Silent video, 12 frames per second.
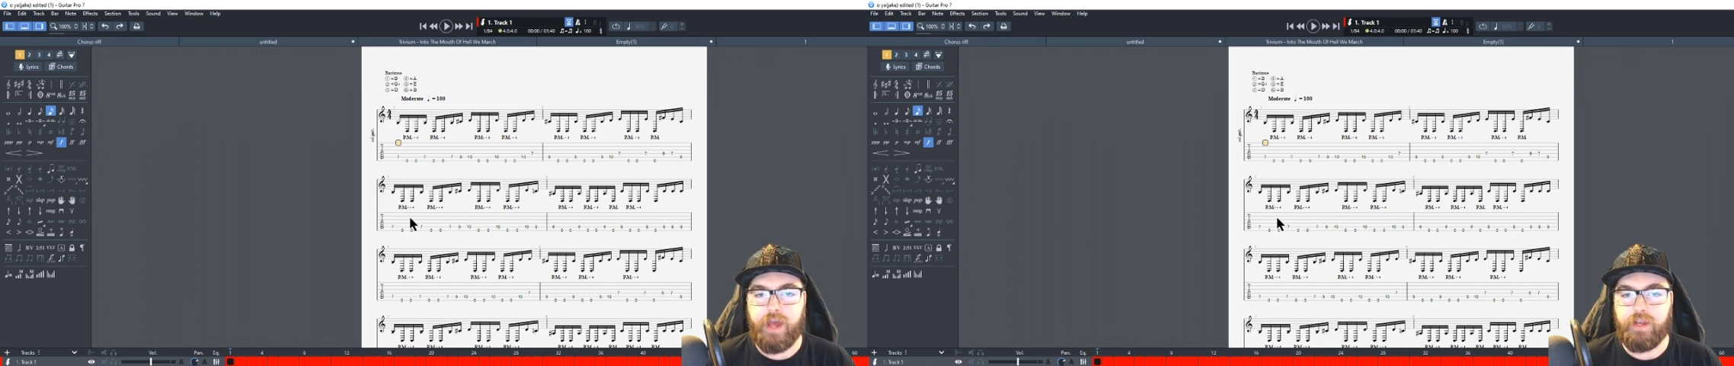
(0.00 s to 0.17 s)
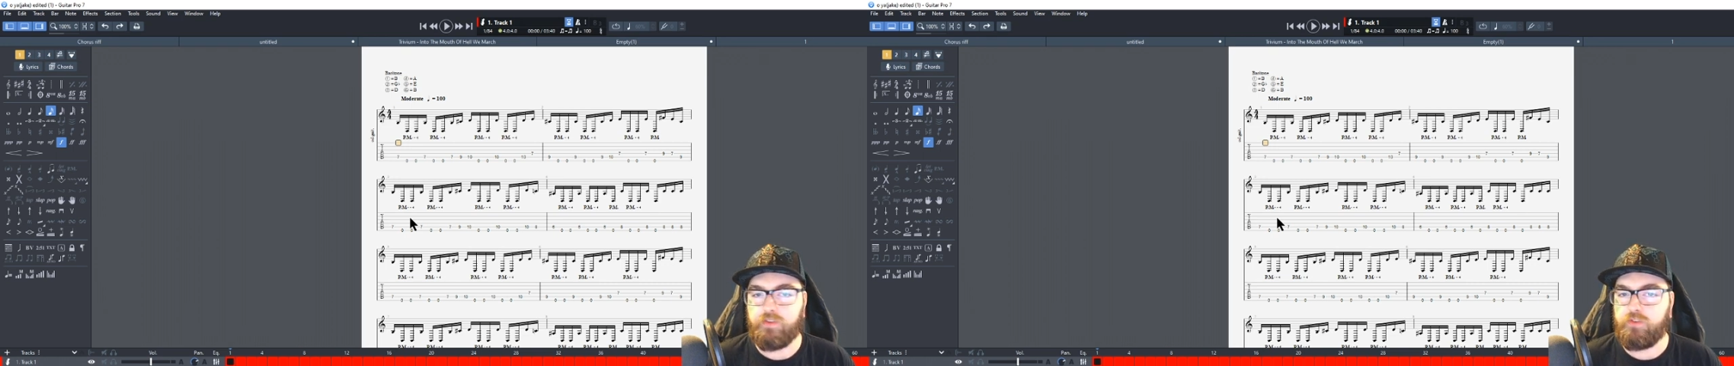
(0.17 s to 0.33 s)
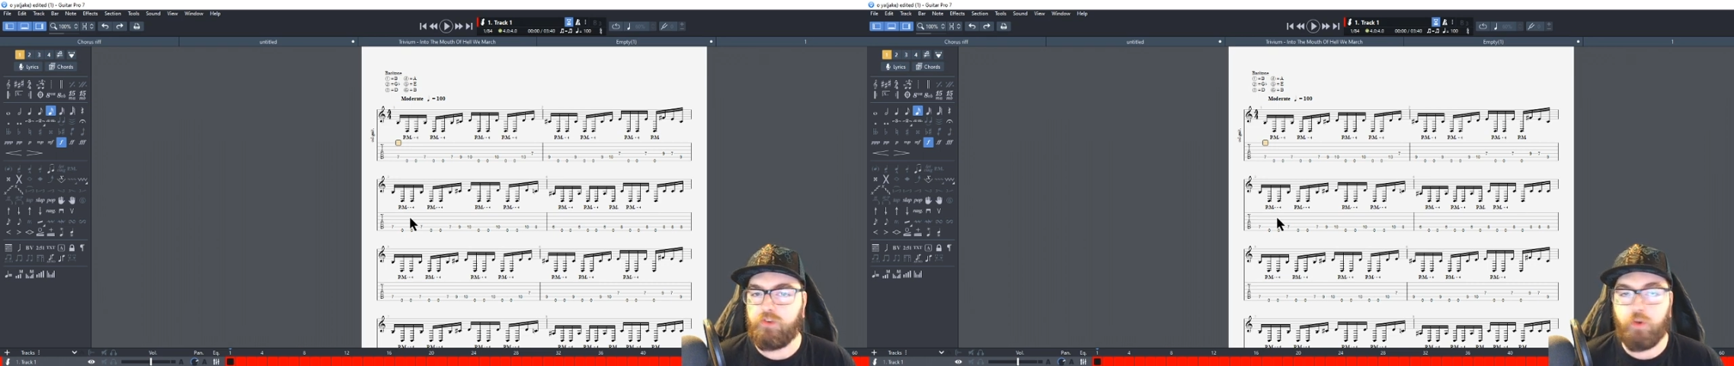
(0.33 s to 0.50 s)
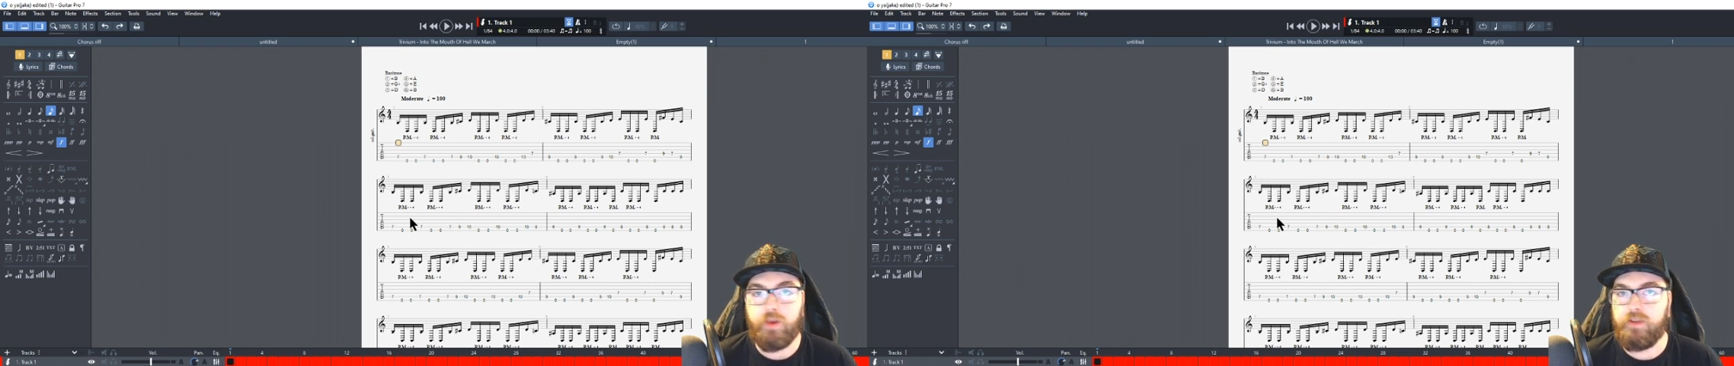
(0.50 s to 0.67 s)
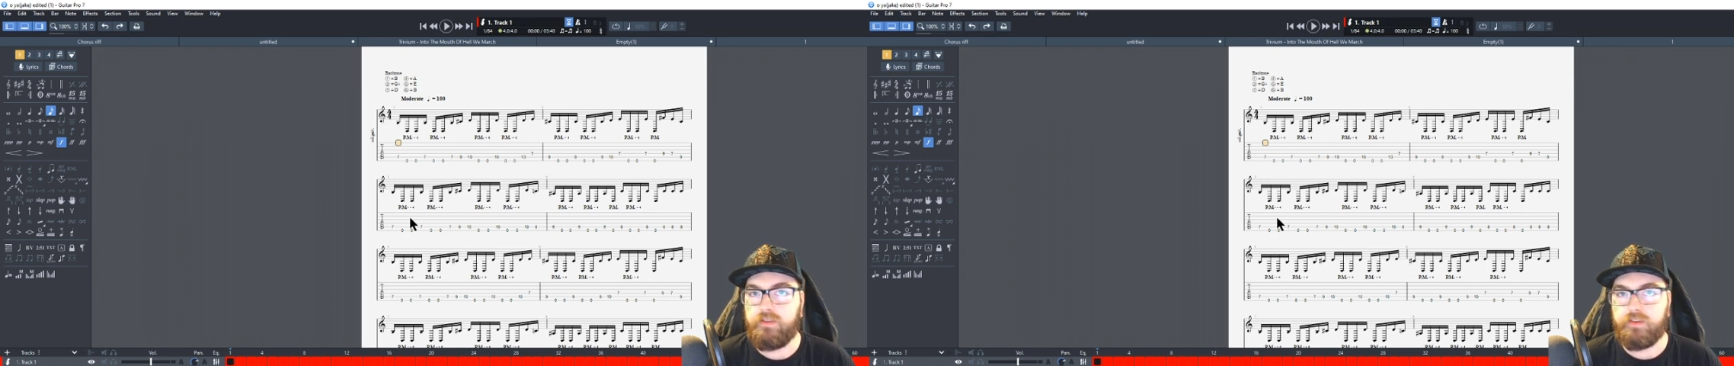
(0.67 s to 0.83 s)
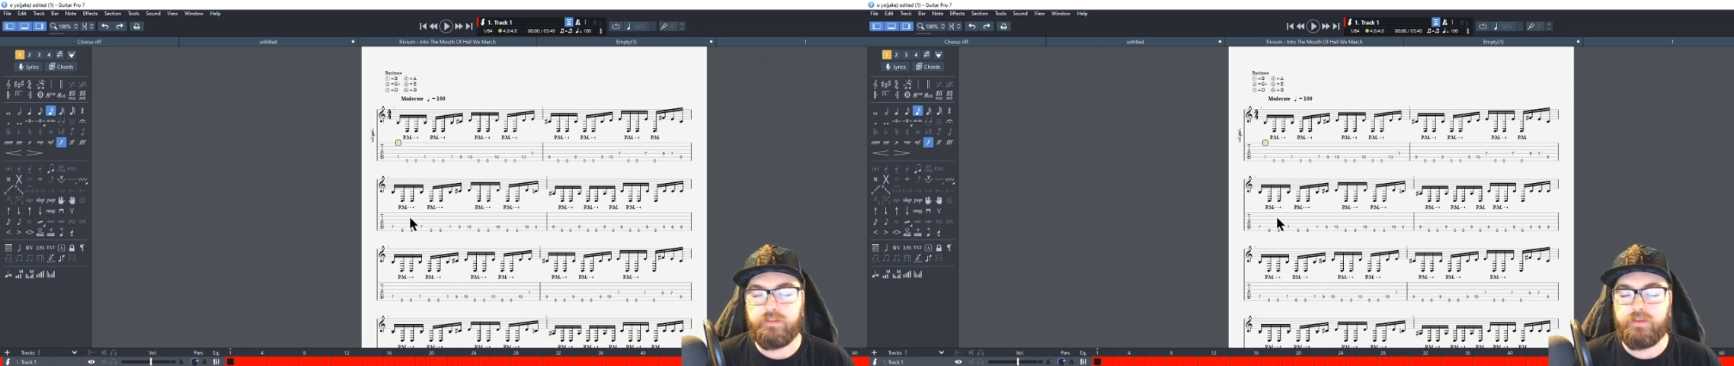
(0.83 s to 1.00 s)
and it's so
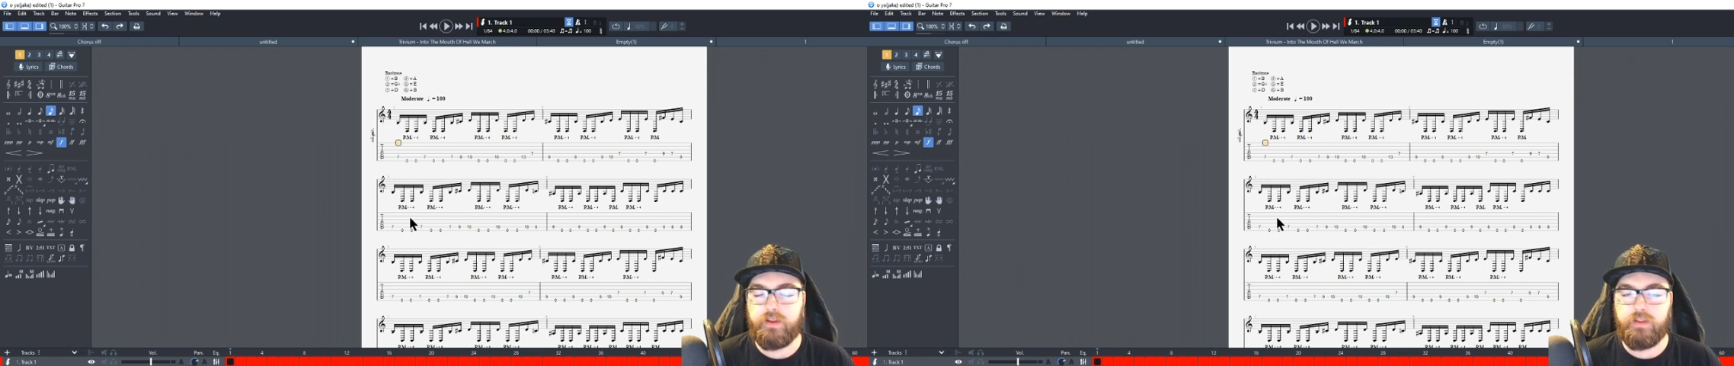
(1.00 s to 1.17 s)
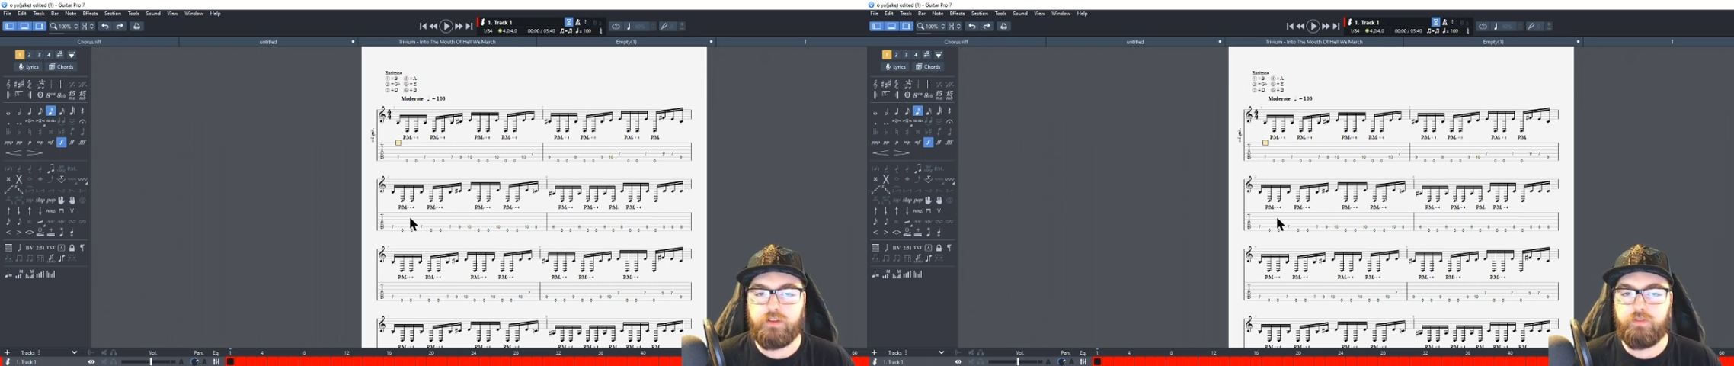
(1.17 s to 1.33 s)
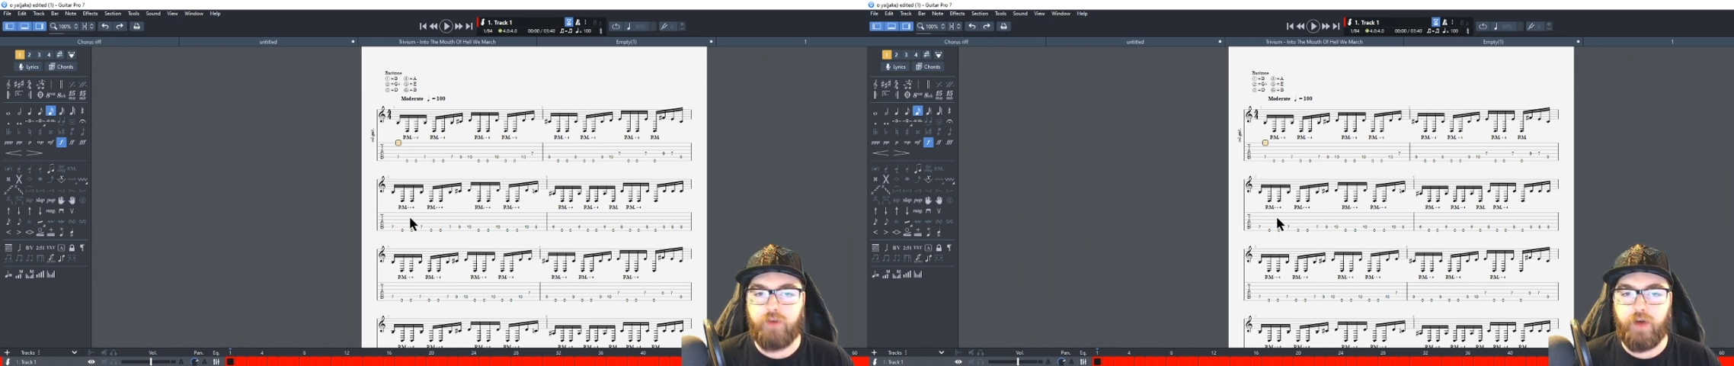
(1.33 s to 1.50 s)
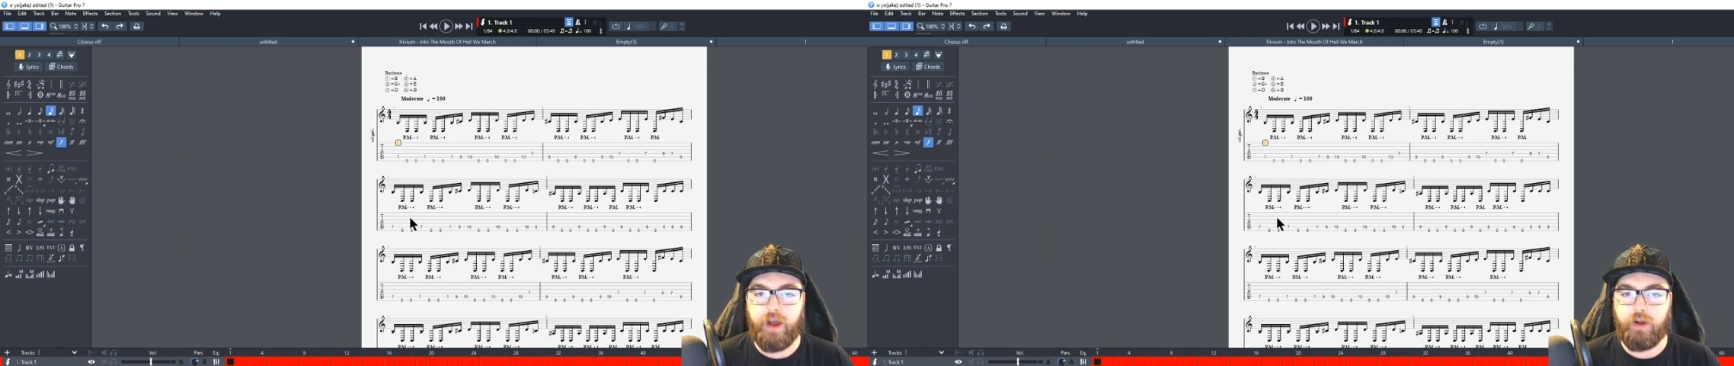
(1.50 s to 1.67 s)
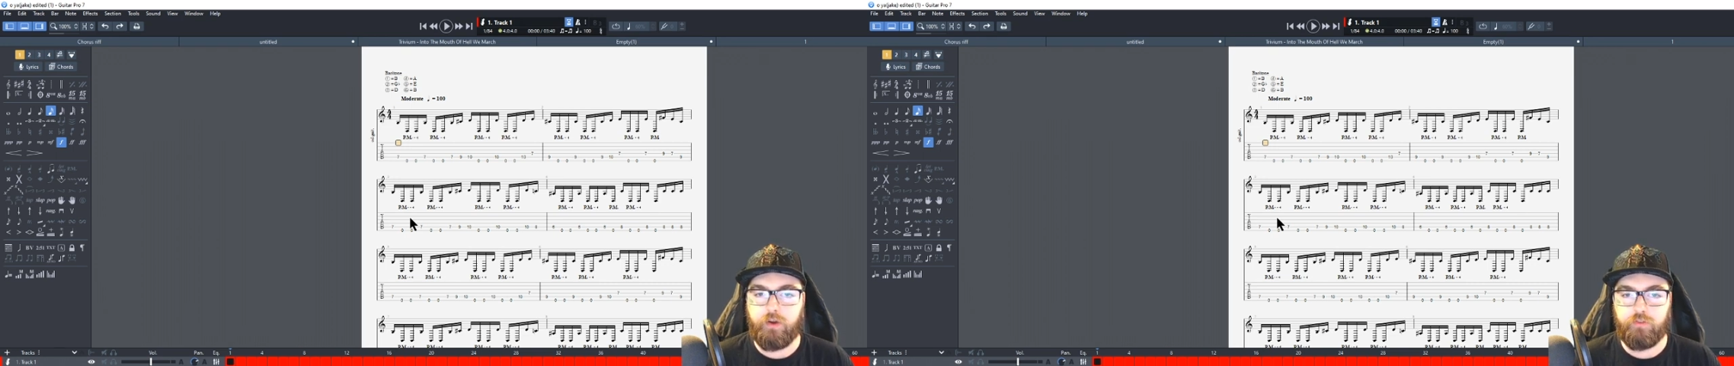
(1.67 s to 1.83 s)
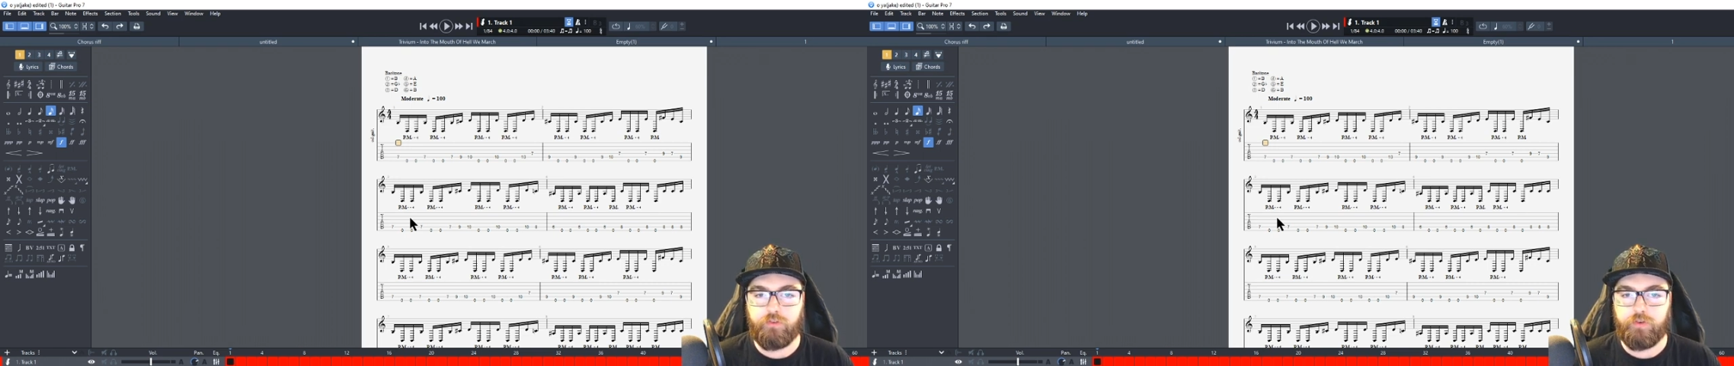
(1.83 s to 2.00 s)
easy to send these files.